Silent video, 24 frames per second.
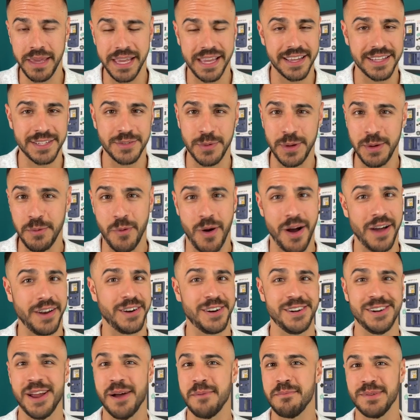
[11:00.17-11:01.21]
because we want
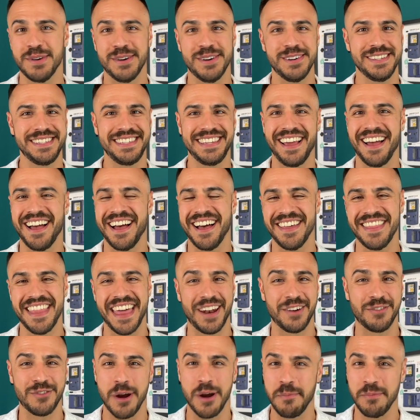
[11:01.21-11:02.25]
our numbers uh,
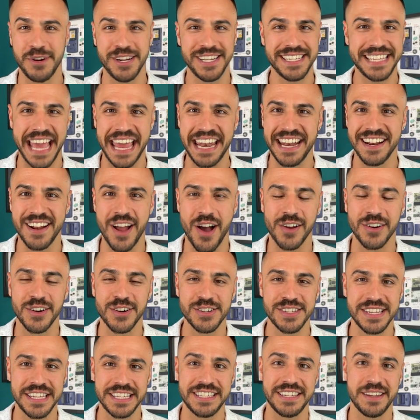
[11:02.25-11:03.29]
that are represented on
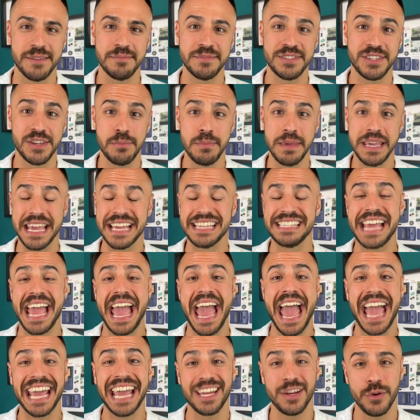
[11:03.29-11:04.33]
our systems to be as
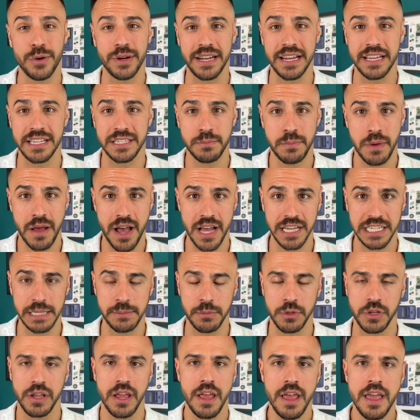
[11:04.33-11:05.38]
accurate as
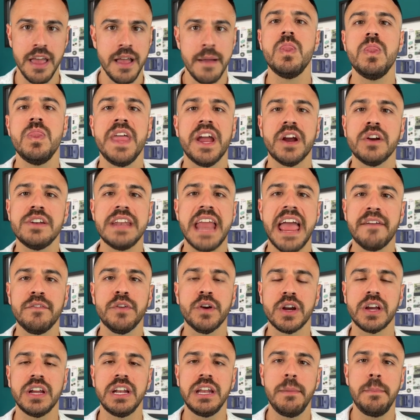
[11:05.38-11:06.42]
possible. They're
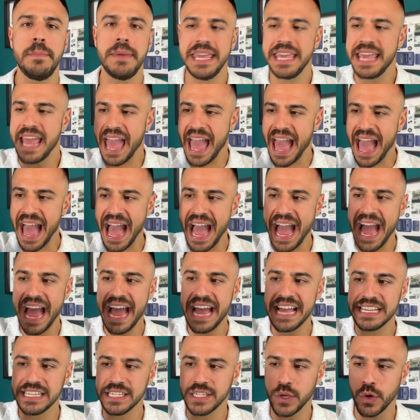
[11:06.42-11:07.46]
never going to be
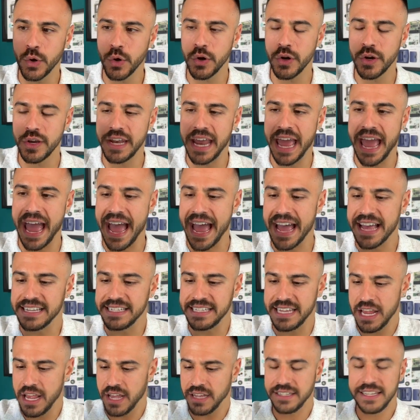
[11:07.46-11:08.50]
as good
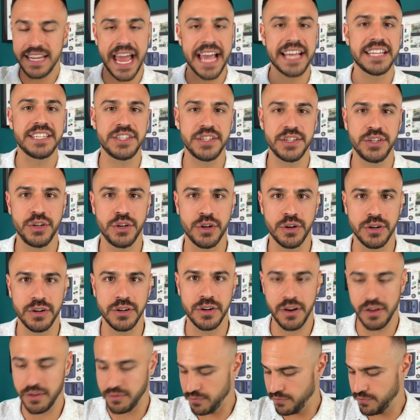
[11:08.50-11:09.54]
as testing
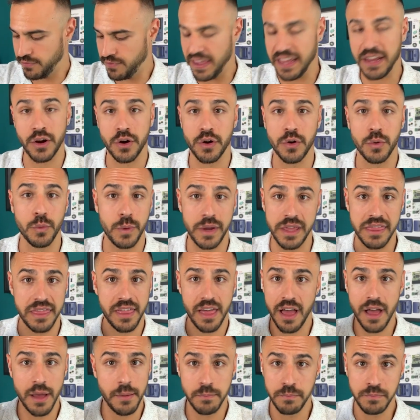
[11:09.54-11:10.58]
your finger
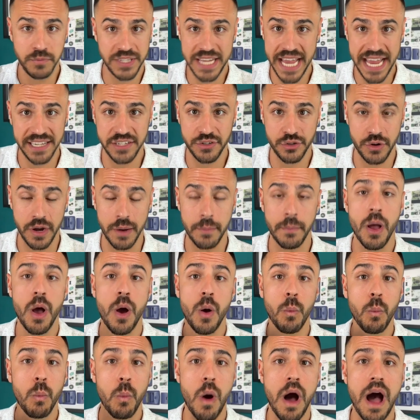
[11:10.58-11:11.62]
with a test strip.
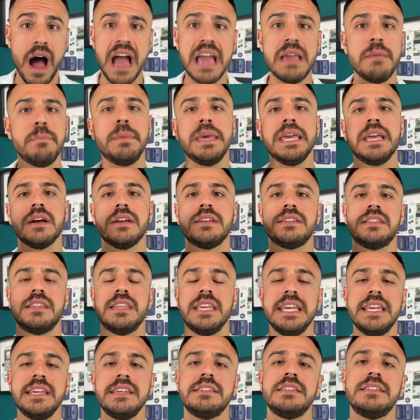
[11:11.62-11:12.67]
Why? Because
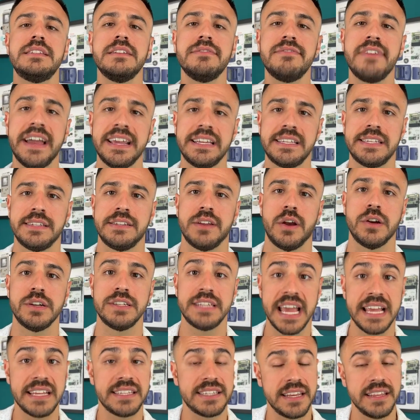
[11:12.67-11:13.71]
these devices are
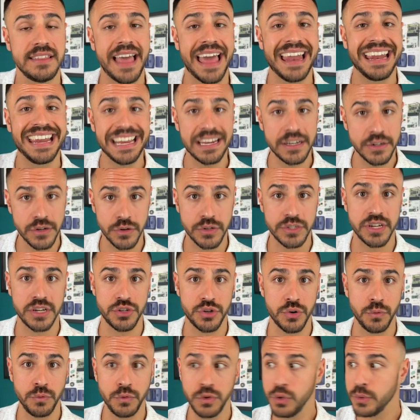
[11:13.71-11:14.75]
testing that
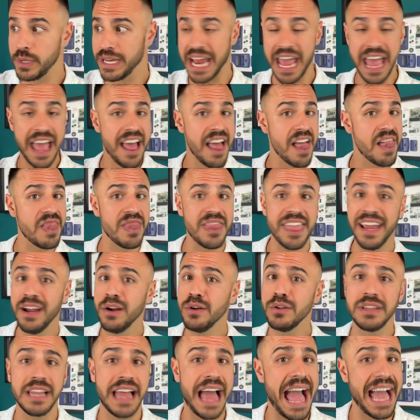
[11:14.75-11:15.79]
interstitial fluid.
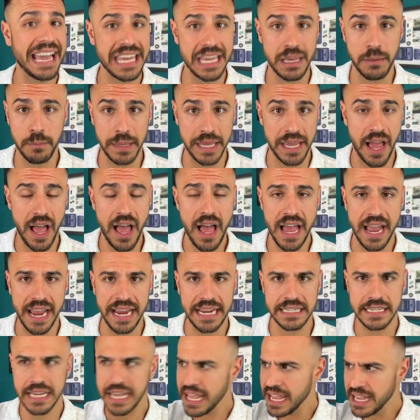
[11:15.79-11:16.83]
They're lagging
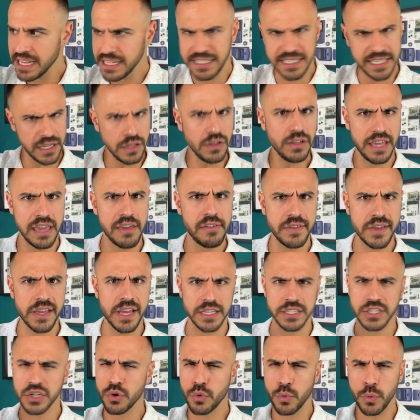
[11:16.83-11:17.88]
behind, still giving
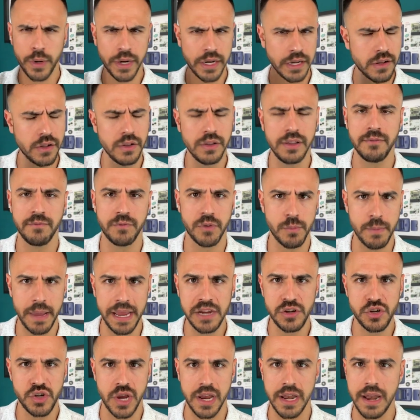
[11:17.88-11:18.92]
us critical
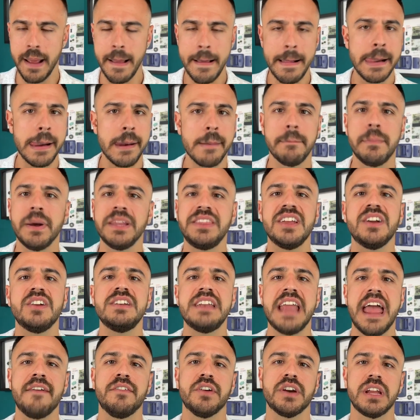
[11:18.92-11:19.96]
information, but they're
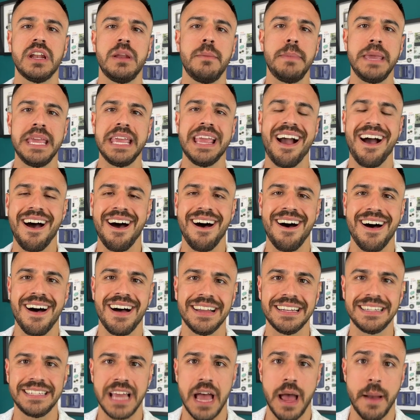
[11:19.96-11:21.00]
never going to be
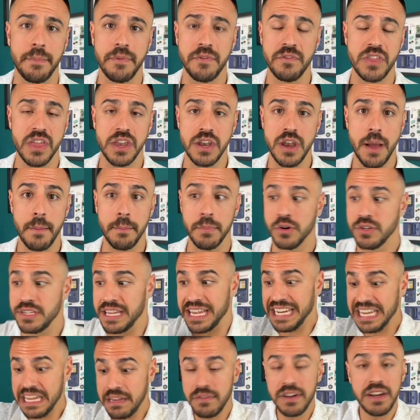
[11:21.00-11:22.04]
on top of the numbers.
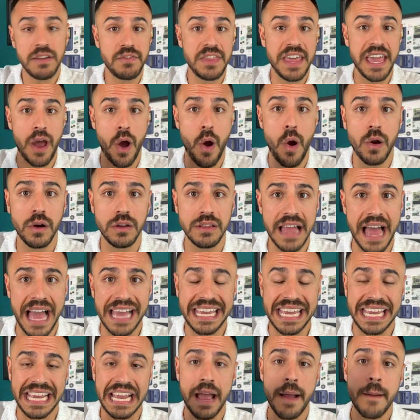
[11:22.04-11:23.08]
And even if they are
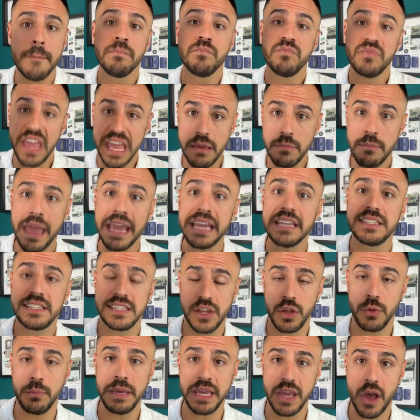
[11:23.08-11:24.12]
lagging, they may
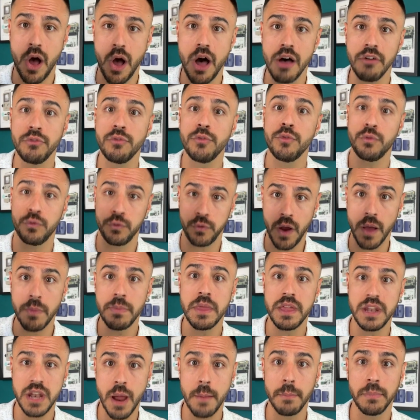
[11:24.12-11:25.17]
still be off
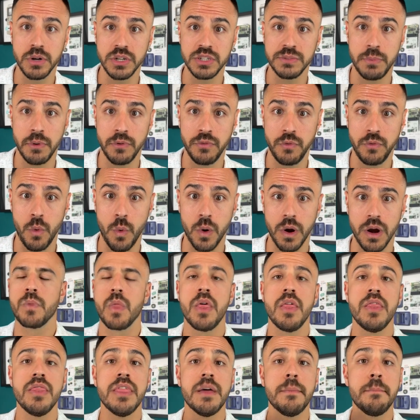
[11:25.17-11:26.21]
from the numbers before.
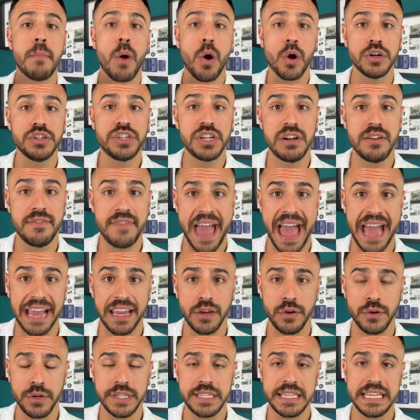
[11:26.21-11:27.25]
The margin of
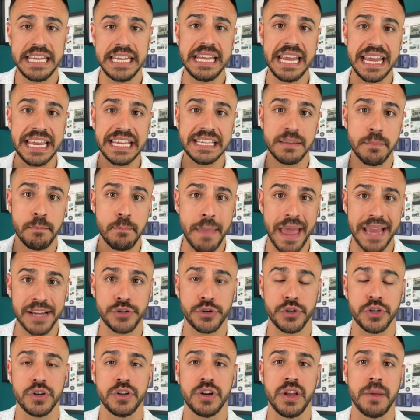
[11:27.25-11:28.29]
accuracy is
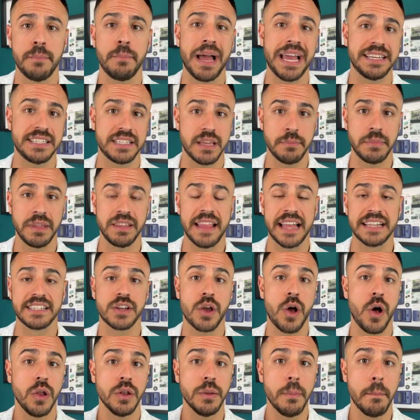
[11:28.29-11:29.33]
measured by something that's
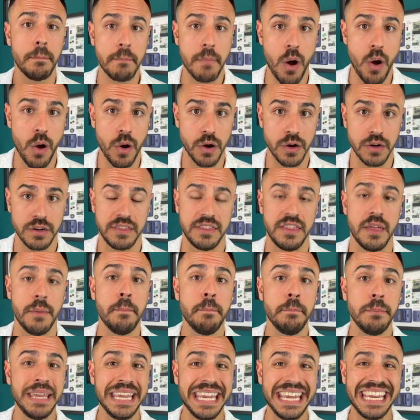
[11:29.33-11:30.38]
called MARD, the
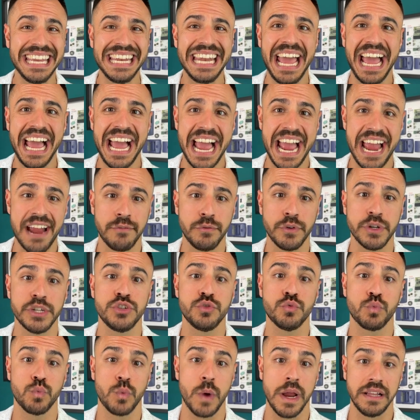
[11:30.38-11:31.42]
mean
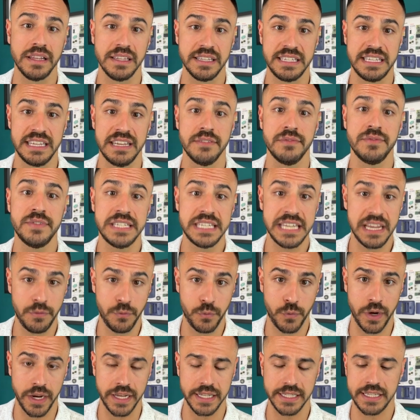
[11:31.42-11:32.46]
average relative
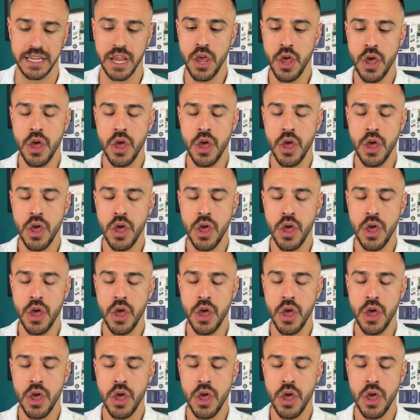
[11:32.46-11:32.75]
difference.